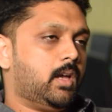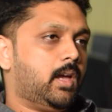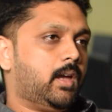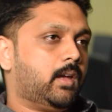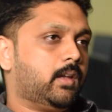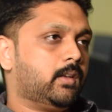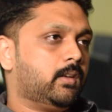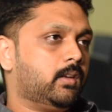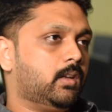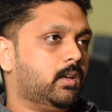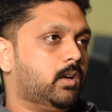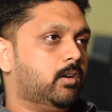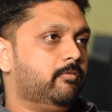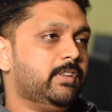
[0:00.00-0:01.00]
and
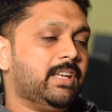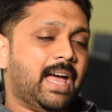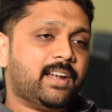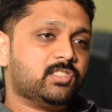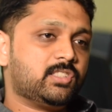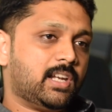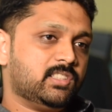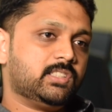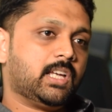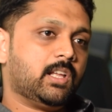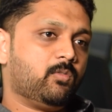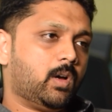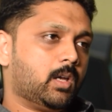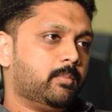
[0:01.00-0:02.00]
we had a challenging
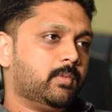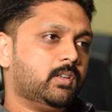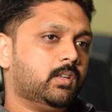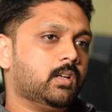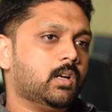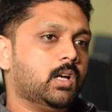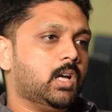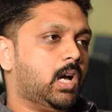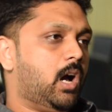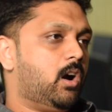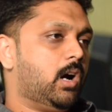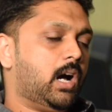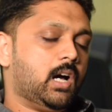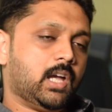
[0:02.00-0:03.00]
environment.
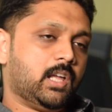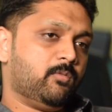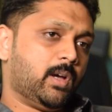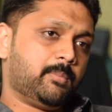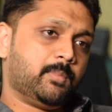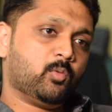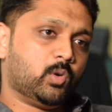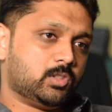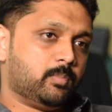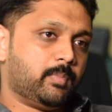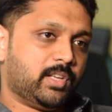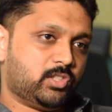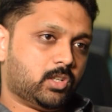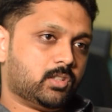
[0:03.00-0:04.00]
Our environment wasn't
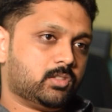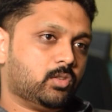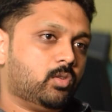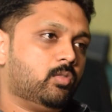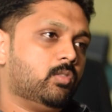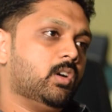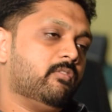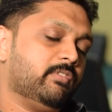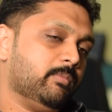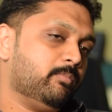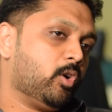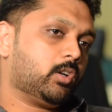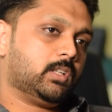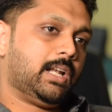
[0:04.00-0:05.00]
mature, so we
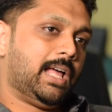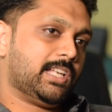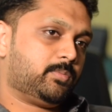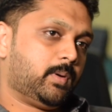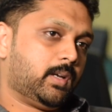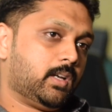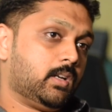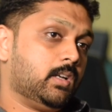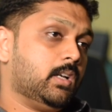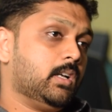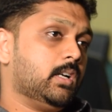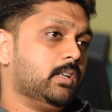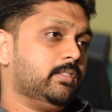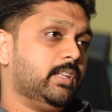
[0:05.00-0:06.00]
brought in Aspire.
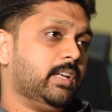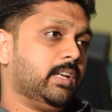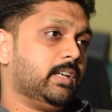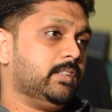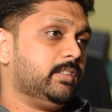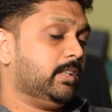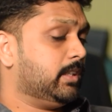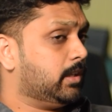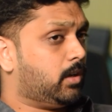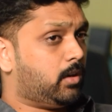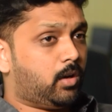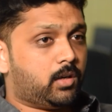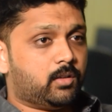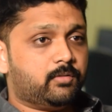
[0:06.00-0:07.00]
They did a
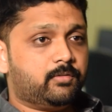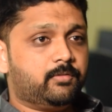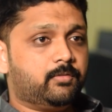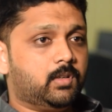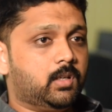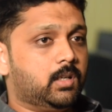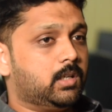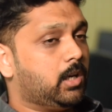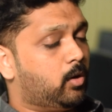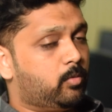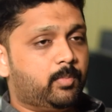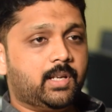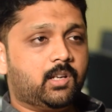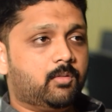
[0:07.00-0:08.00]
lot of
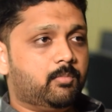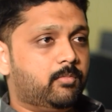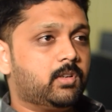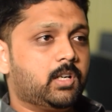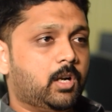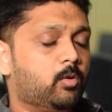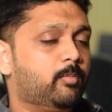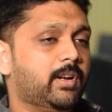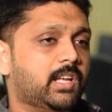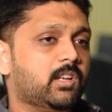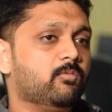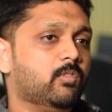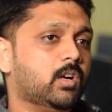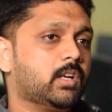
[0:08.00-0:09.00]

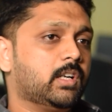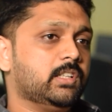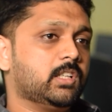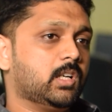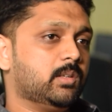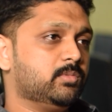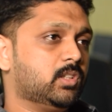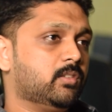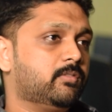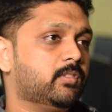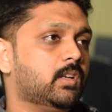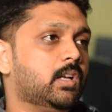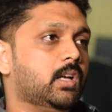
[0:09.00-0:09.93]
groundbreaking work in terms of